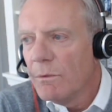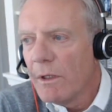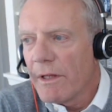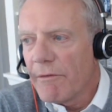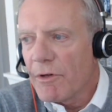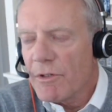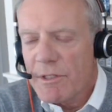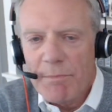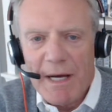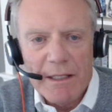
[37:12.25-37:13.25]
Well, they've
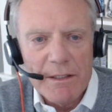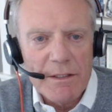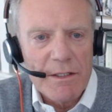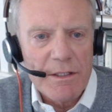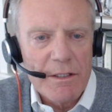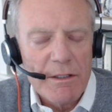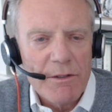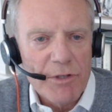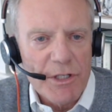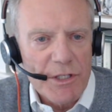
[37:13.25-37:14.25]
got to balance
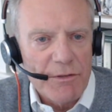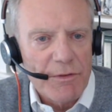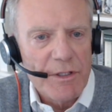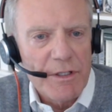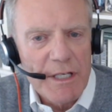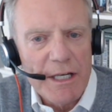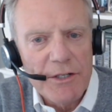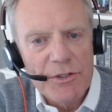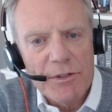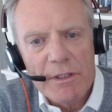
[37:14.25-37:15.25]
the risk of
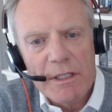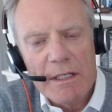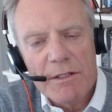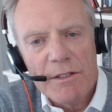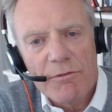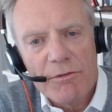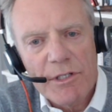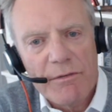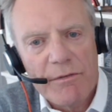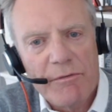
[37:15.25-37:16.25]
contagion against the
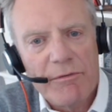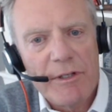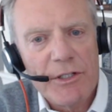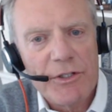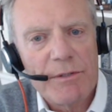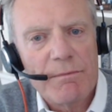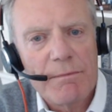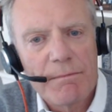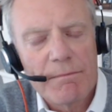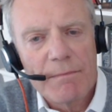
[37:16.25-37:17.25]
risk of inflation.
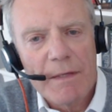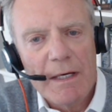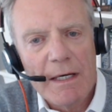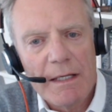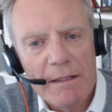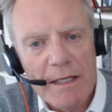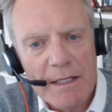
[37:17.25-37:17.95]
And yeah.